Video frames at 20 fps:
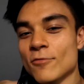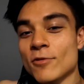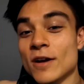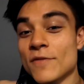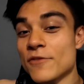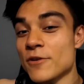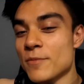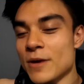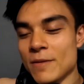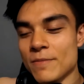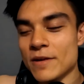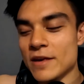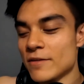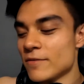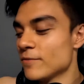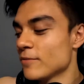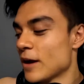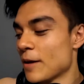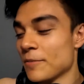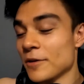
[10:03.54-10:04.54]
whatever it may
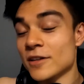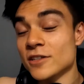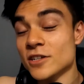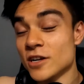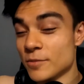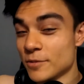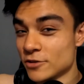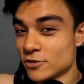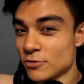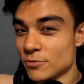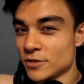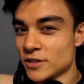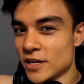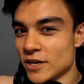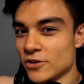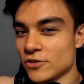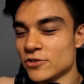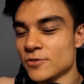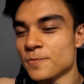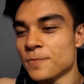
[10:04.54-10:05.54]
be, I'm going to talk about sweet
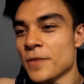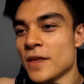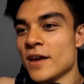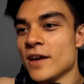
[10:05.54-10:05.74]
potatoes.